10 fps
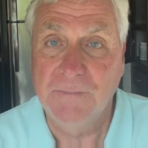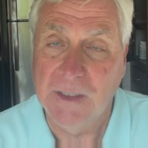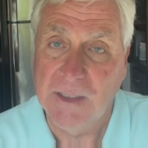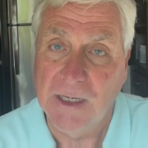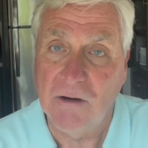
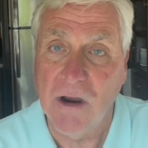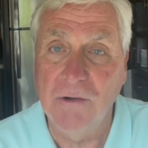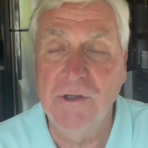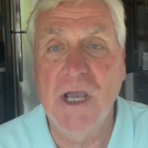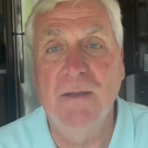And that
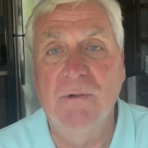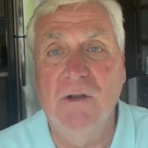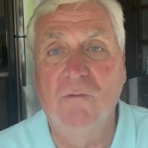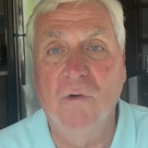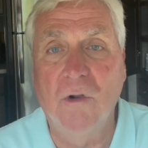crown diamond
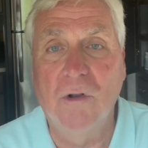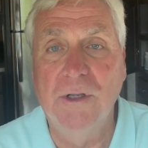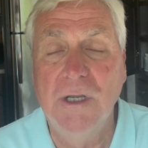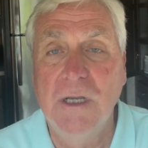enrolled